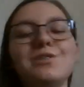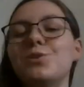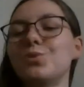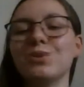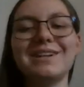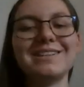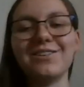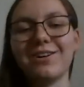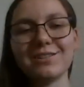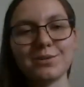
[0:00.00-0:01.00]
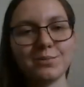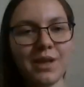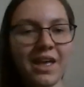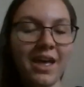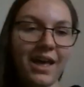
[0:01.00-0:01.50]
It's crazy awesome.
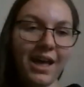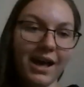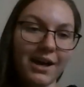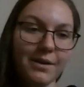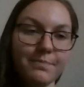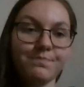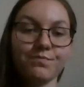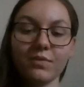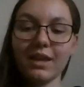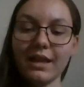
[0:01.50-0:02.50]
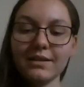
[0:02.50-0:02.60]
In